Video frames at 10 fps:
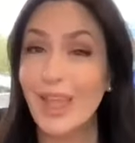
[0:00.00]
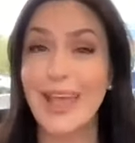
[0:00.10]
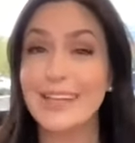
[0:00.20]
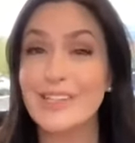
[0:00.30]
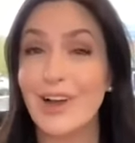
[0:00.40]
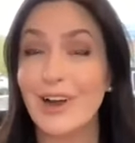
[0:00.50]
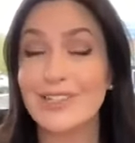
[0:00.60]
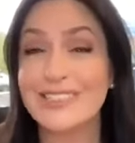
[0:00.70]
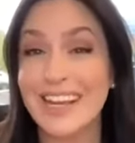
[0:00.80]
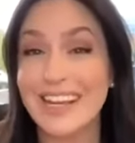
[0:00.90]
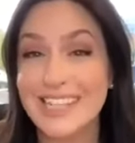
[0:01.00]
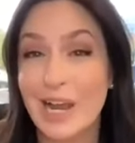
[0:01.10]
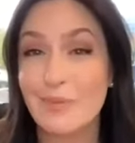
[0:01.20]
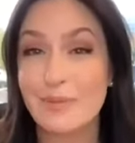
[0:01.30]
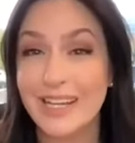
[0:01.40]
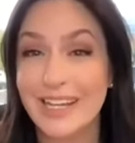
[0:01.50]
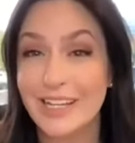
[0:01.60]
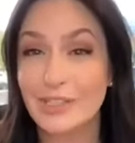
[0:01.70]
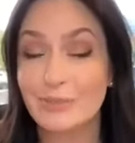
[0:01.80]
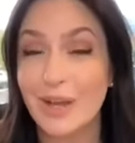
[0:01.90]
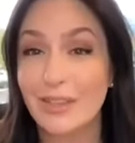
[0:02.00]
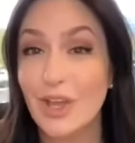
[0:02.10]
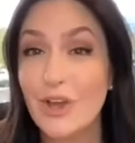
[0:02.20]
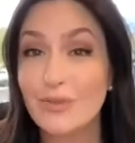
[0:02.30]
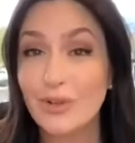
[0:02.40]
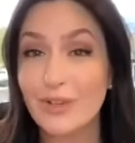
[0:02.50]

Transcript: And our second time we meet each month for